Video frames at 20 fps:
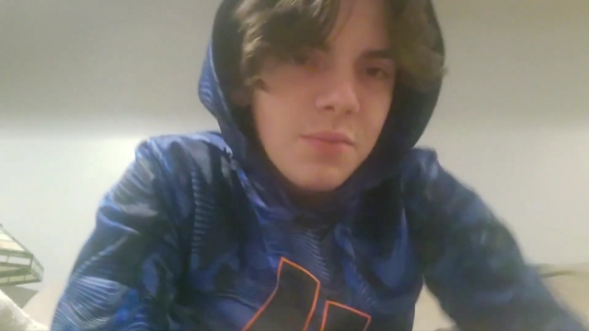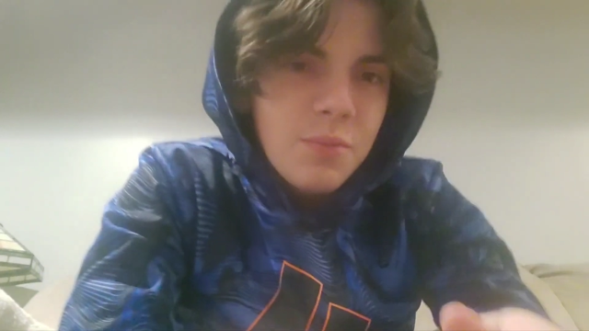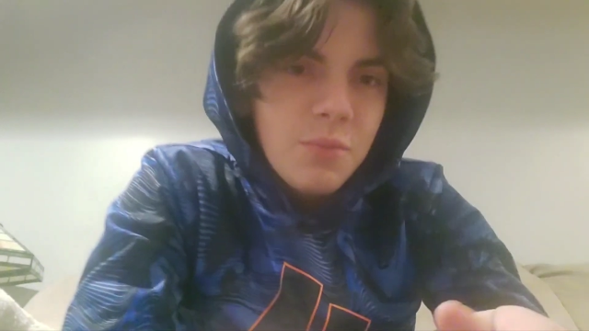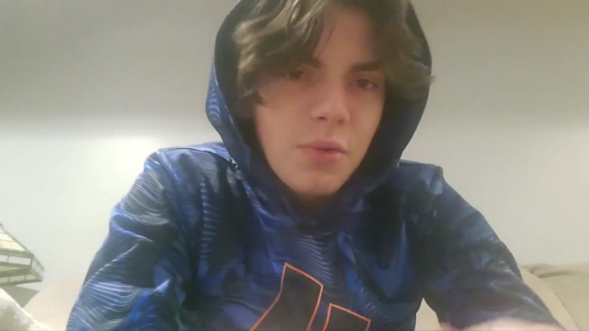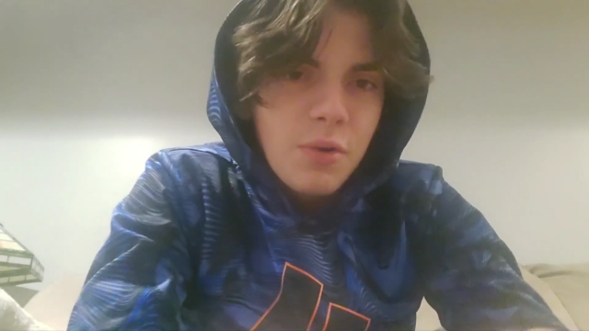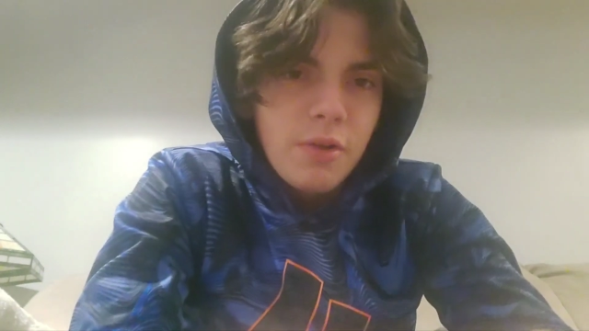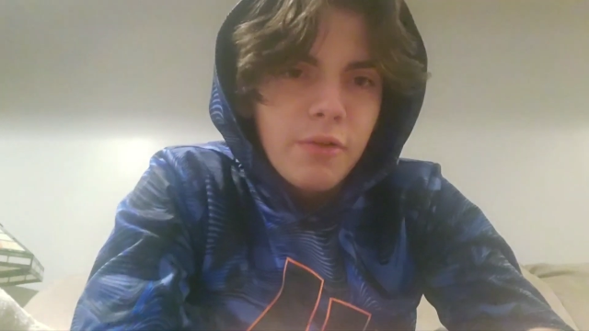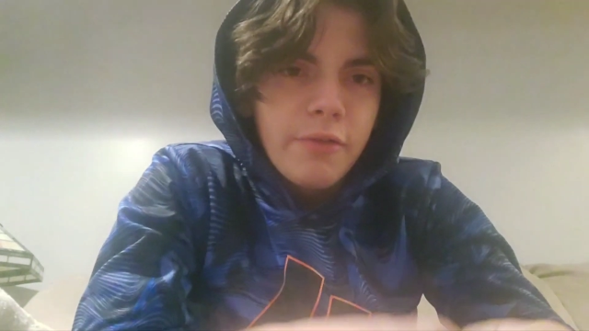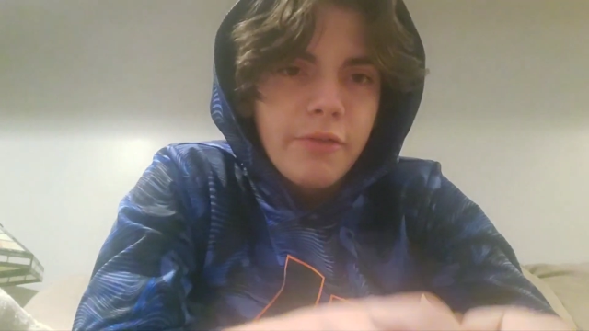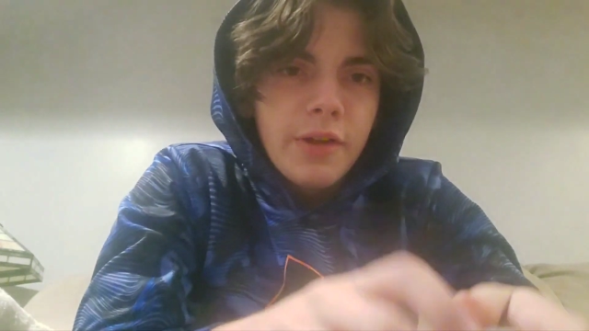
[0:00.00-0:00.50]

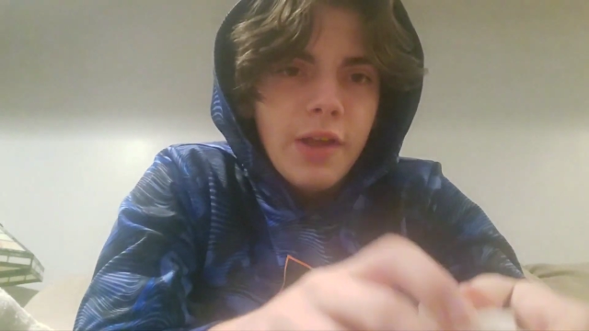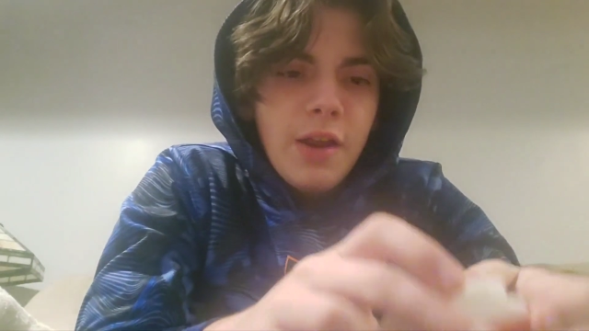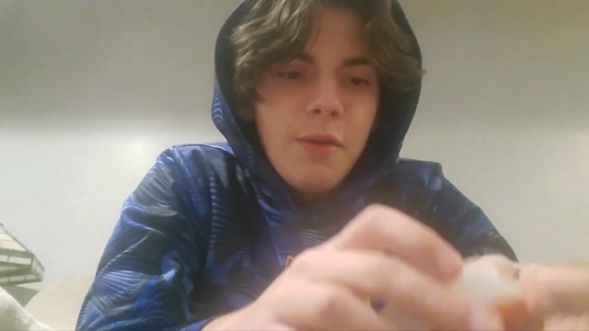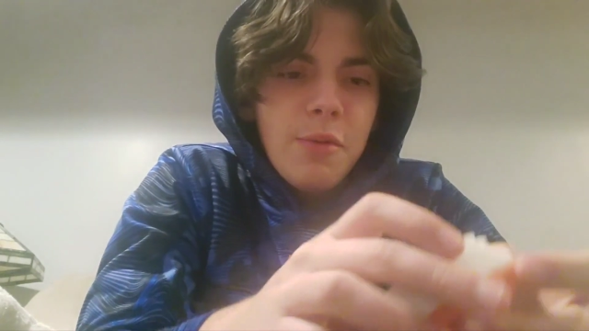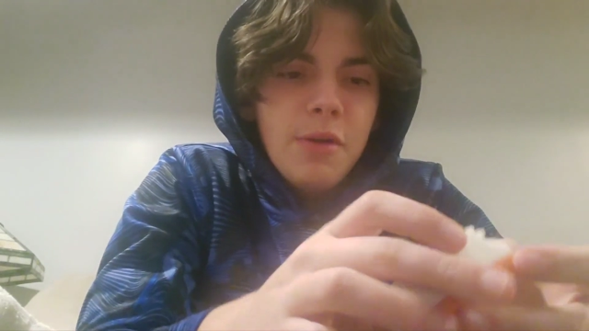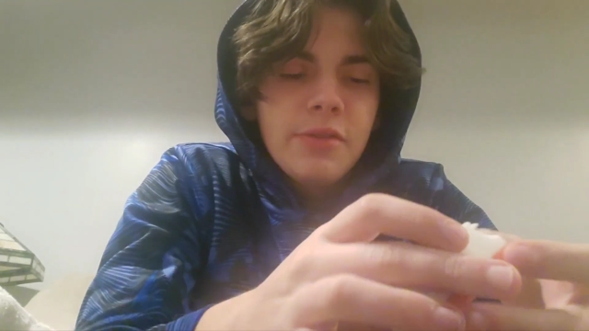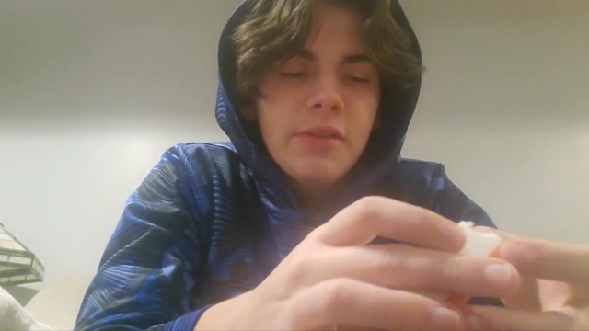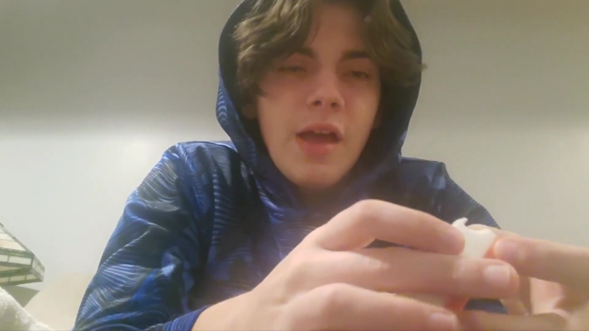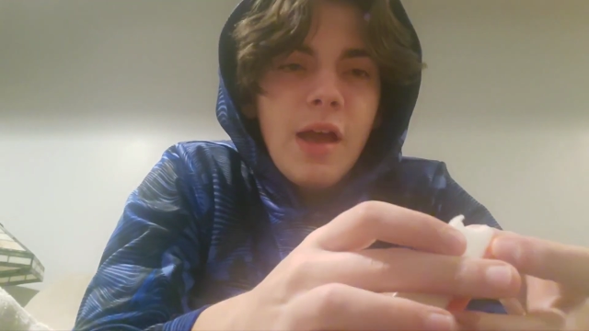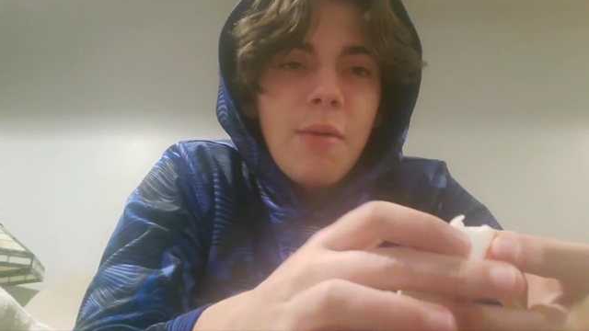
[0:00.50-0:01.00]
we're gonna forget
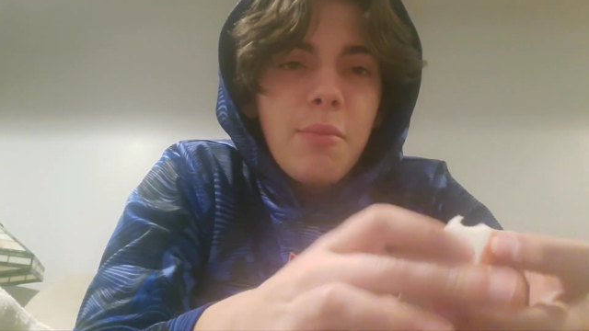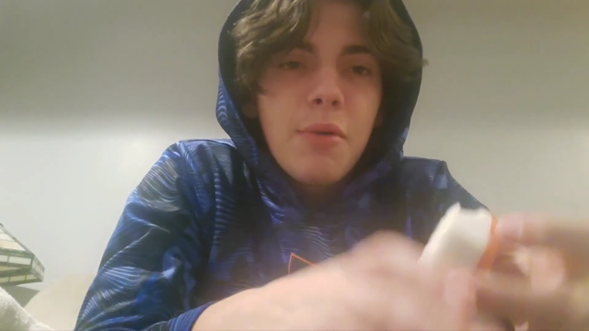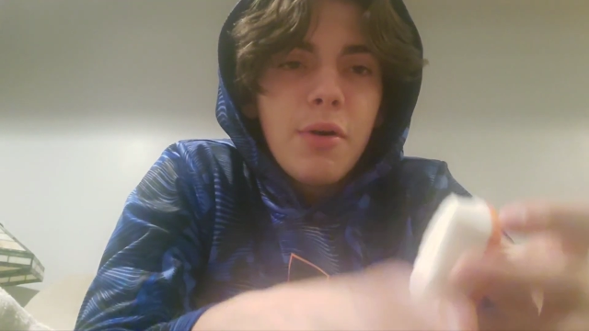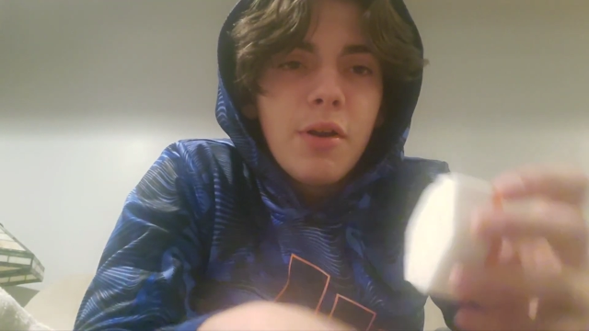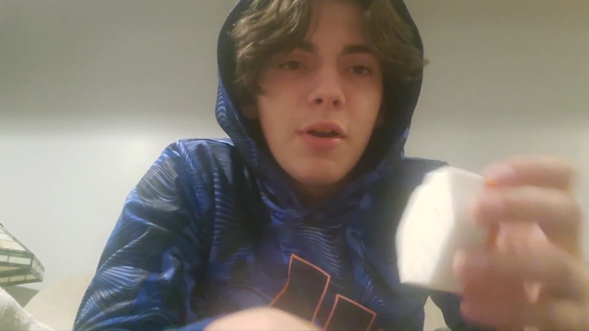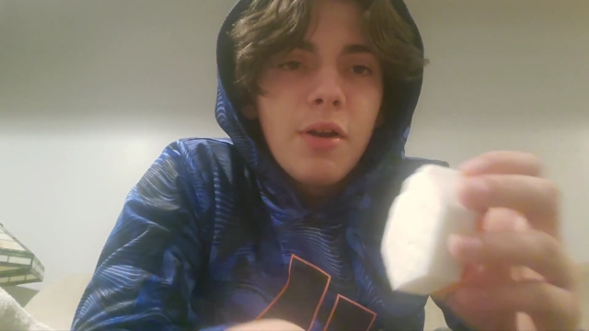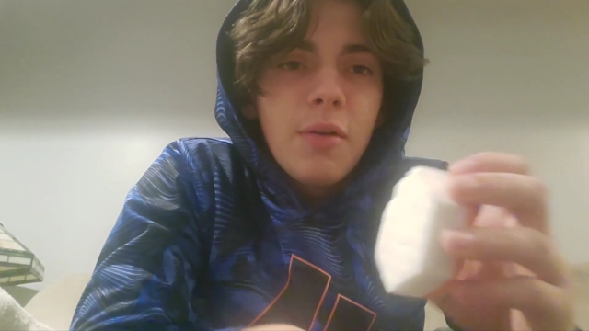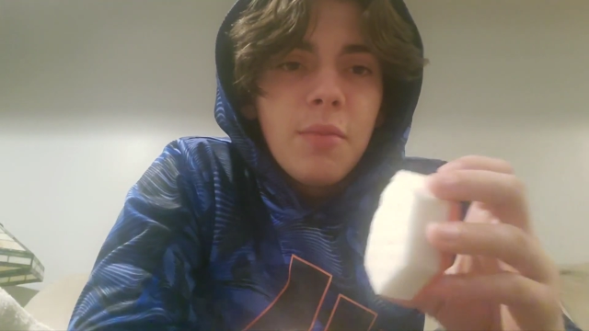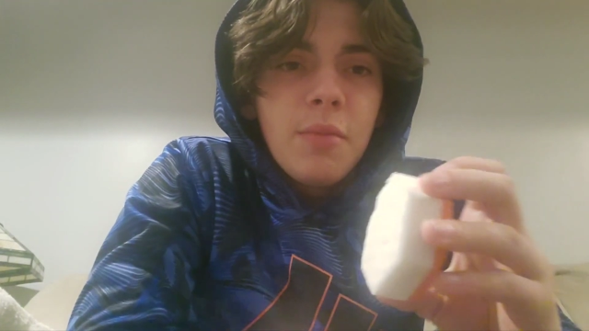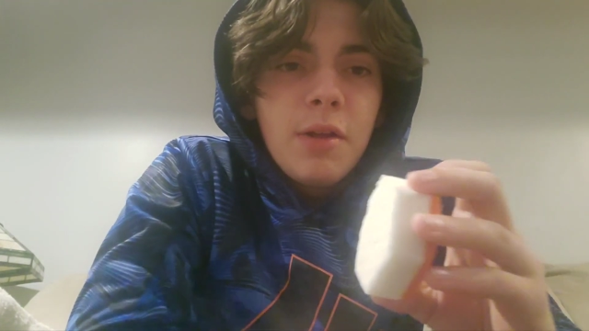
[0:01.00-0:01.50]
about that, but,
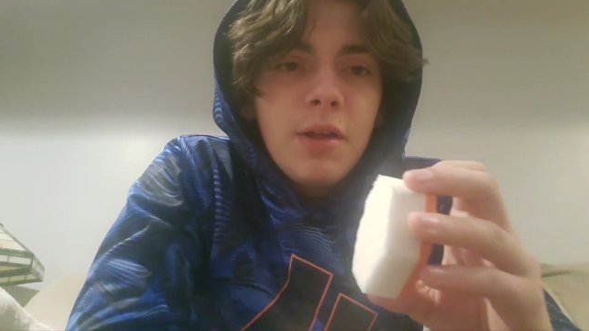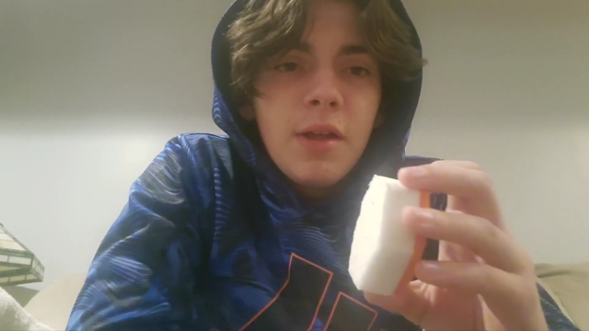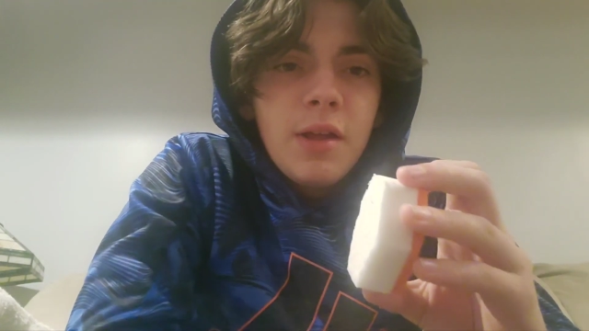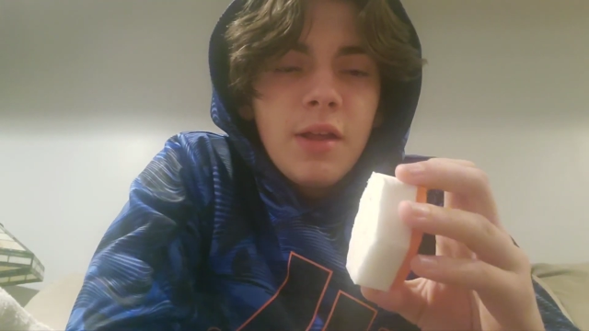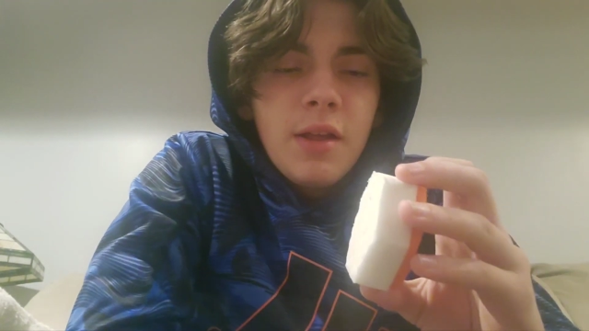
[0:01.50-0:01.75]
um,